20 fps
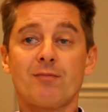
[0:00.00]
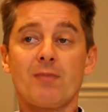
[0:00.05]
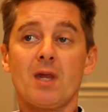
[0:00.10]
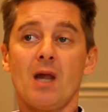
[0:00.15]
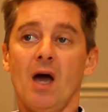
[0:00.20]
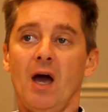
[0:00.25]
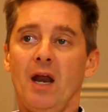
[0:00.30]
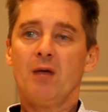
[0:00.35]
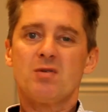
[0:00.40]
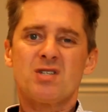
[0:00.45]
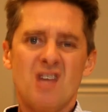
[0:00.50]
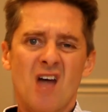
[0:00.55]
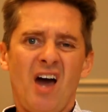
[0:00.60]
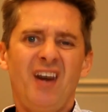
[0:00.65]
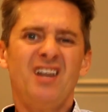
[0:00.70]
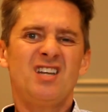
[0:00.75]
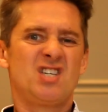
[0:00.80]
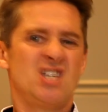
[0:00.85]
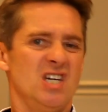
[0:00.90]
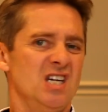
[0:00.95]
And kind
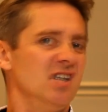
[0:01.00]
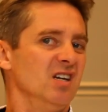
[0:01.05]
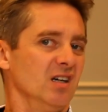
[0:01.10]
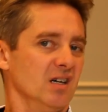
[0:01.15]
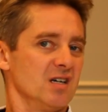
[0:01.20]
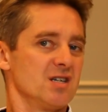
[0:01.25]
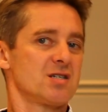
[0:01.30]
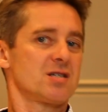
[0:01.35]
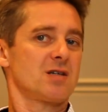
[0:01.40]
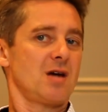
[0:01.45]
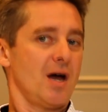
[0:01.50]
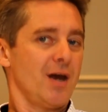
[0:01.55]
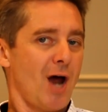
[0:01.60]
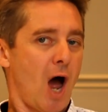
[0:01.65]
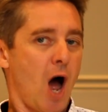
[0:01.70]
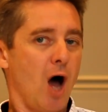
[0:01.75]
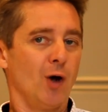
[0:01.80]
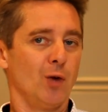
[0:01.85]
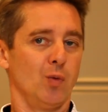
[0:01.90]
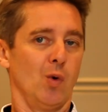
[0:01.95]
of tedious, kind of
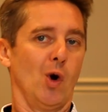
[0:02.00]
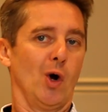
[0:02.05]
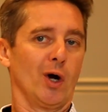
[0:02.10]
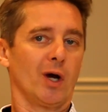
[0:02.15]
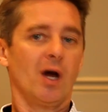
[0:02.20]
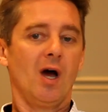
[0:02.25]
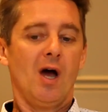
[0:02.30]
hard work.